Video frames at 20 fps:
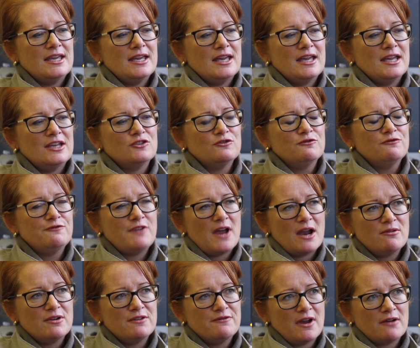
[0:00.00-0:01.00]
It's
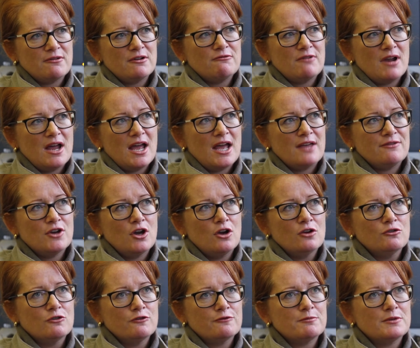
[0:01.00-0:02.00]
very, very rare that a
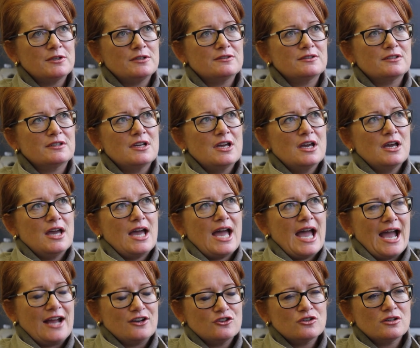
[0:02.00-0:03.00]
government
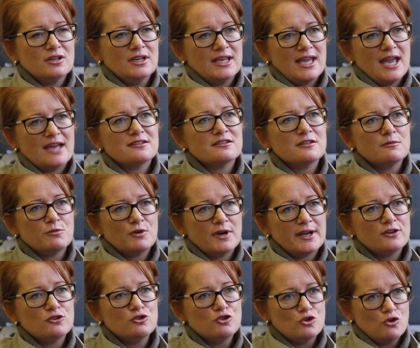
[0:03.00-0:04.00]
actually gets to
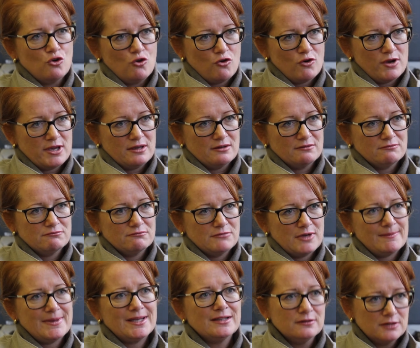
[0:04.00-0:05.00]
bring joy, I
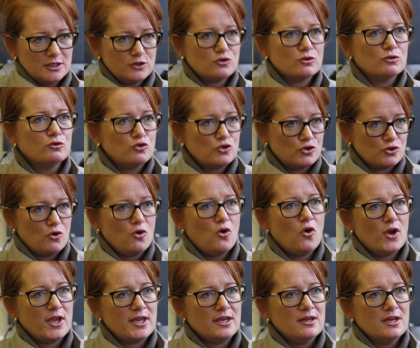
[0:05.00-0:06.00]
mean literal
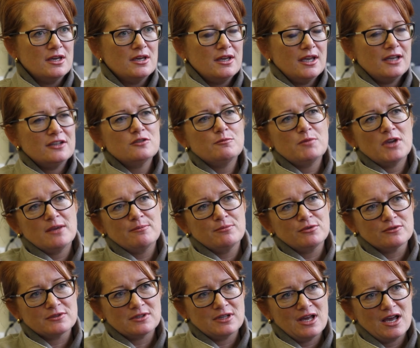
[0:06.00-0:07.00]
joy, into
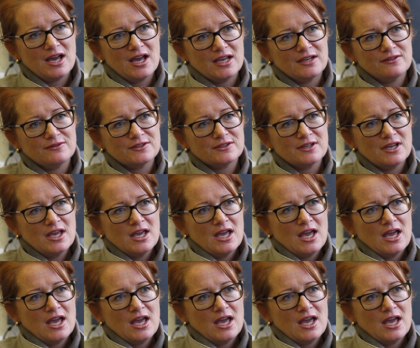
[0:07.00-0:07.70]
people's lives.